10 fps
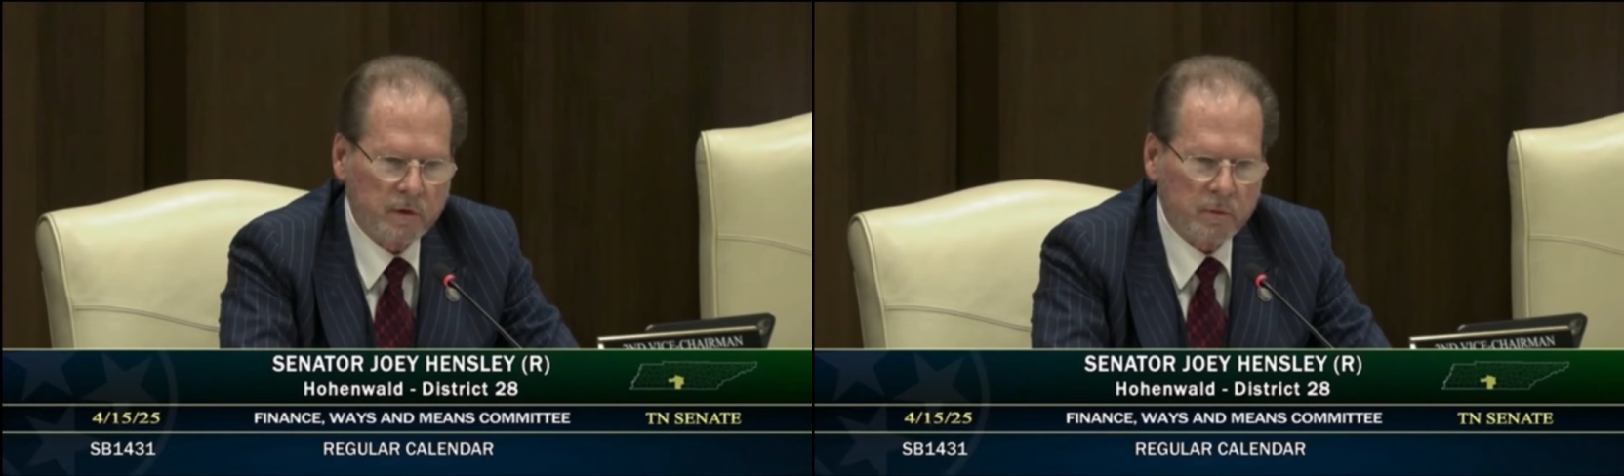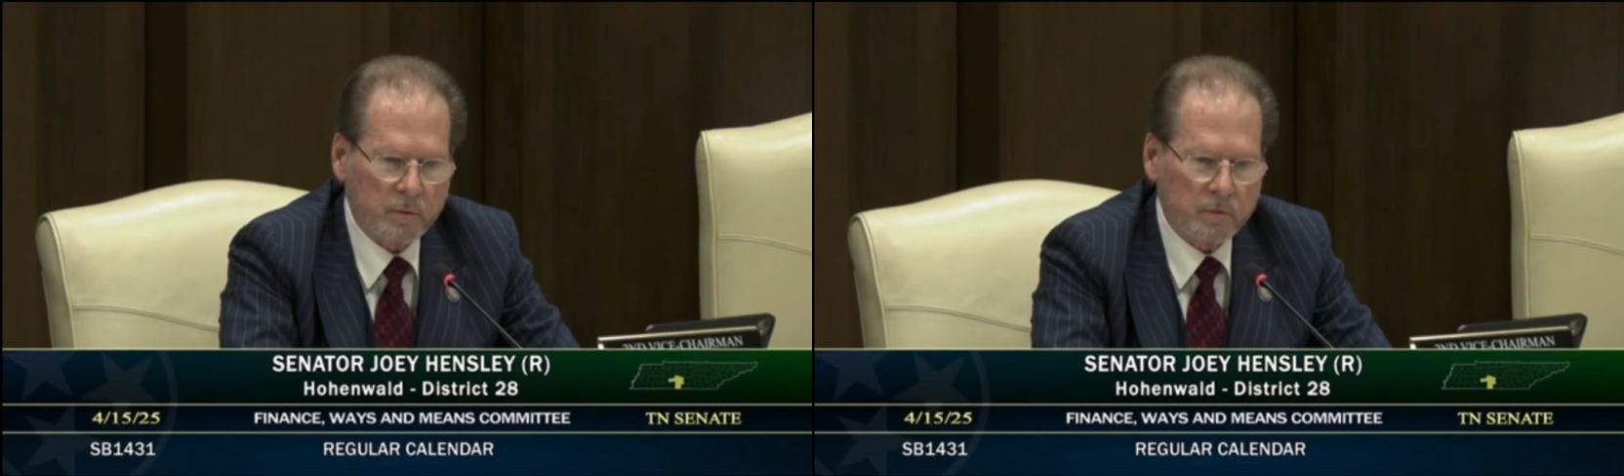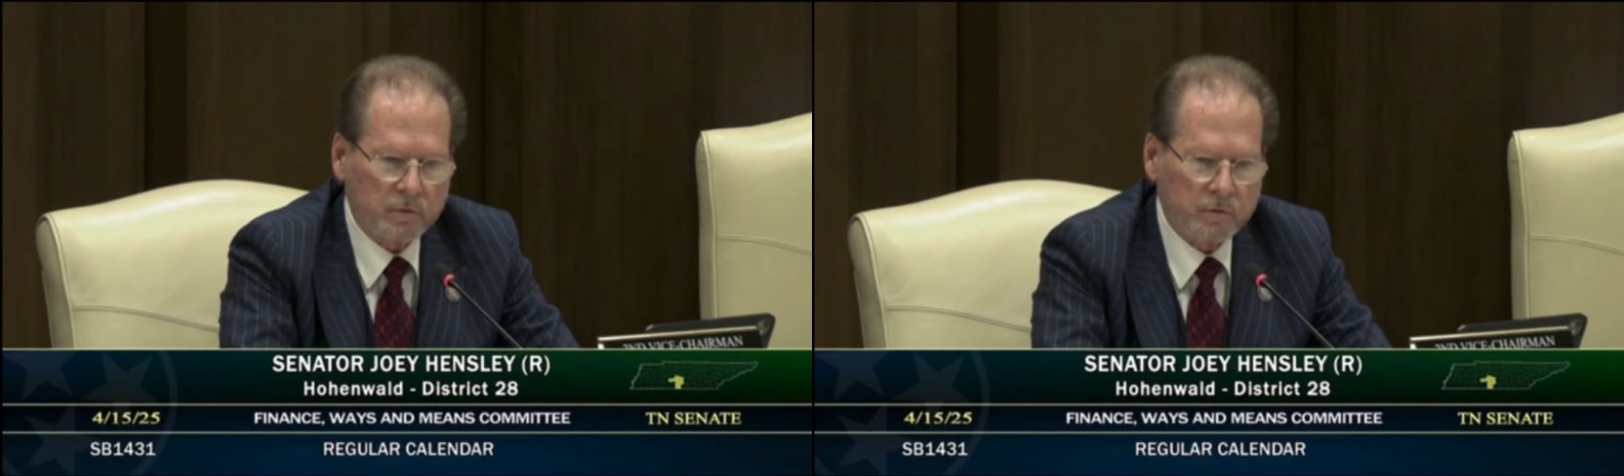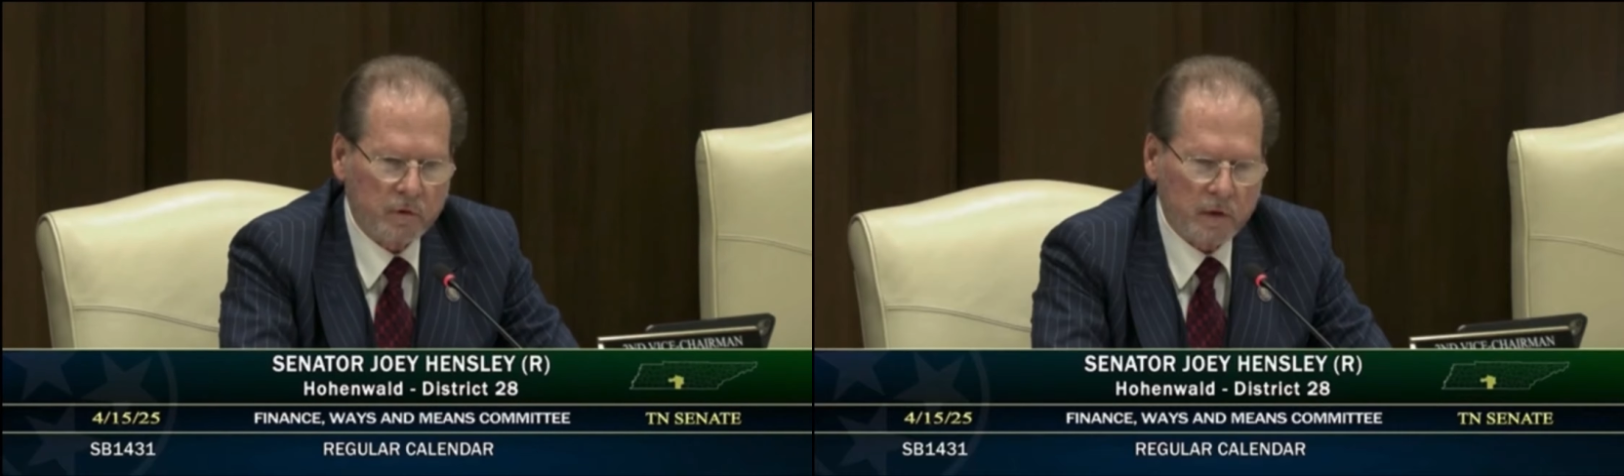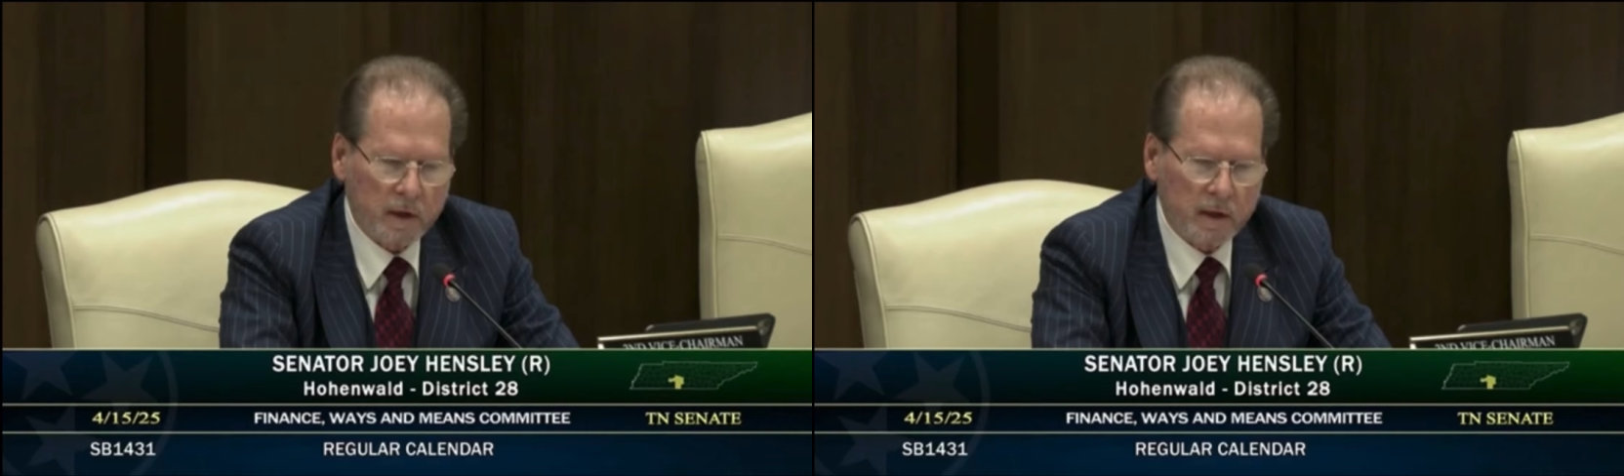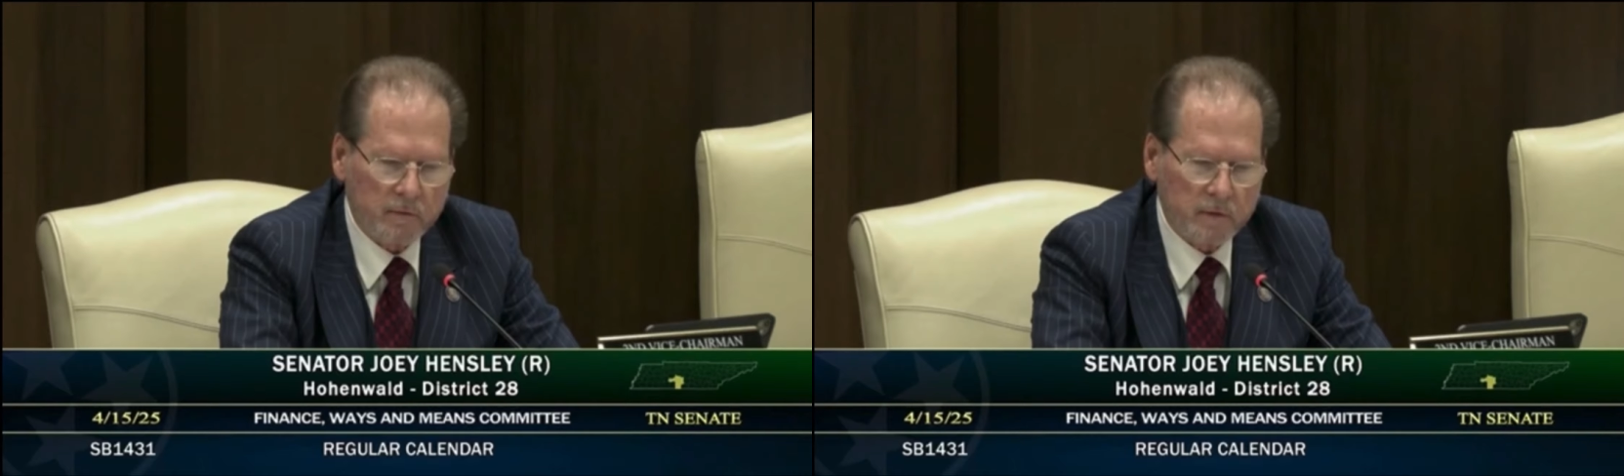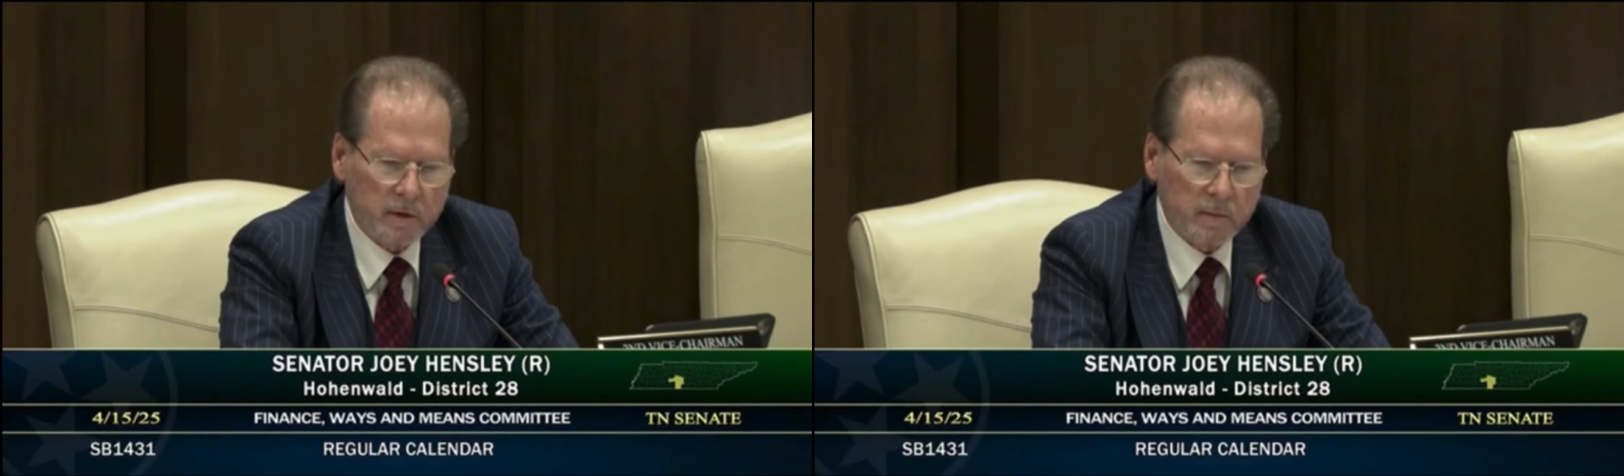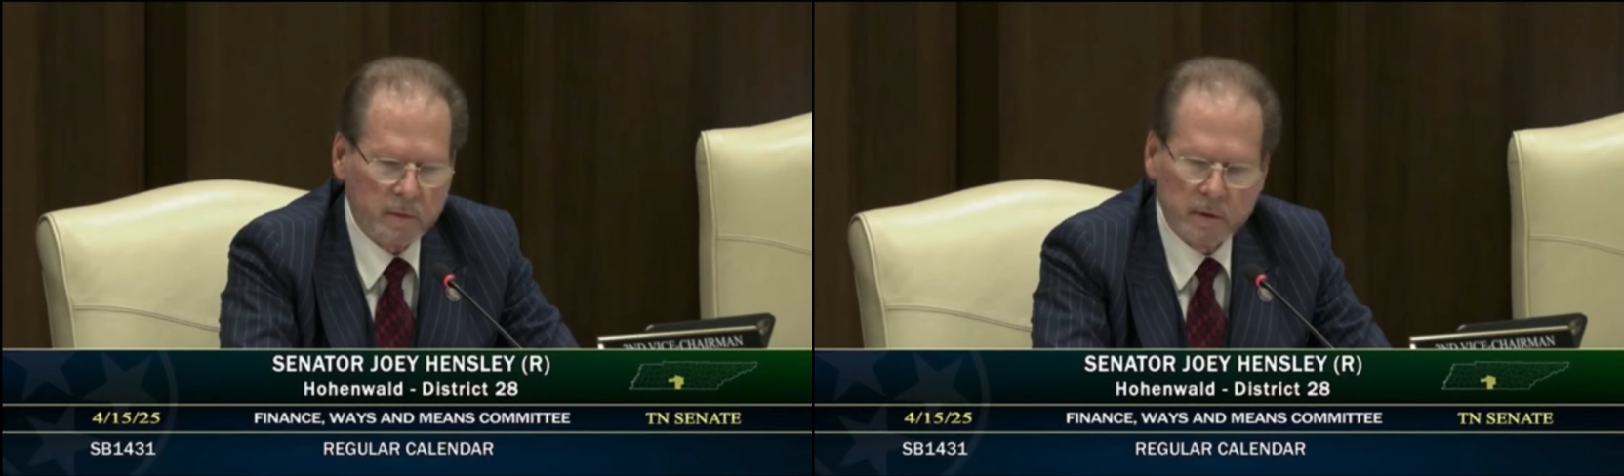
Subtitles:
that will start having them?